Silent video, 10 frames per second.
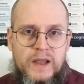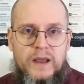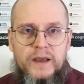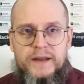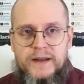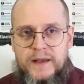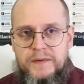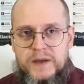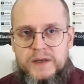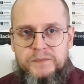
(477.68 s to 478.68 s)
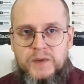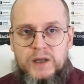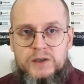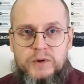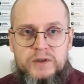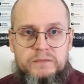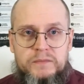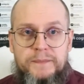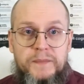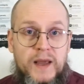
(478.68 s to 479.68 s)
In ethics,
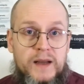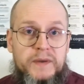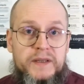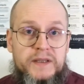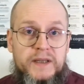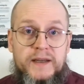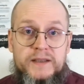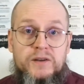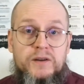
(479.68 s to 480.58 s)
altruism can be seen as a